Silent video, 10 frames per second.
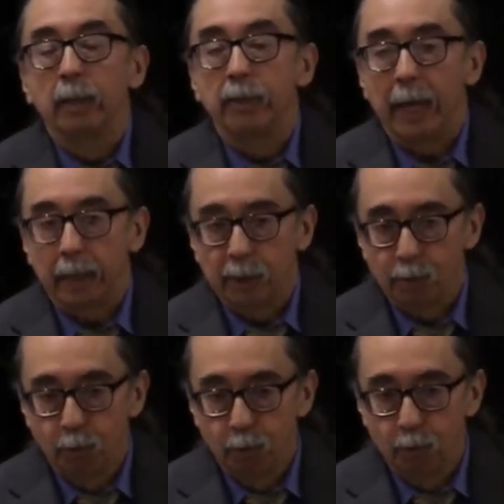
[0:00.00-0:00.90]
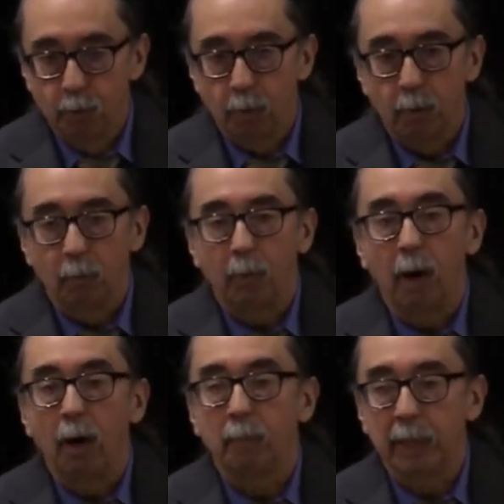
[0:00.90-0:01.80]
That is who
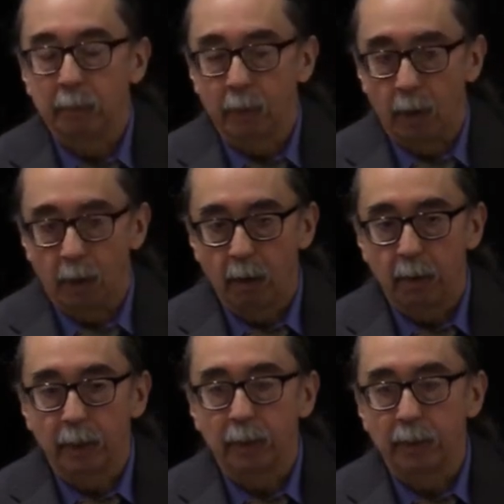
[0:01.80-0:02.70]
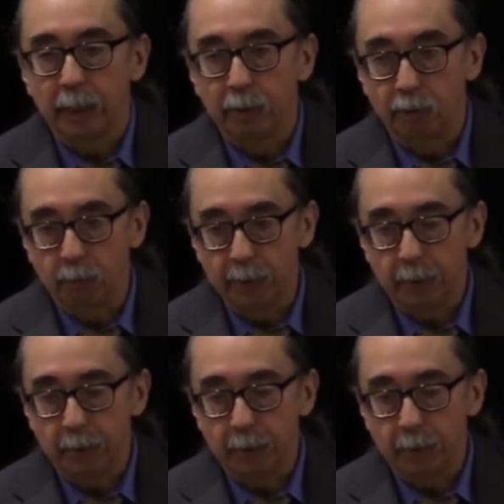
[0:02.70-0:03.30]
our people are and continue to be.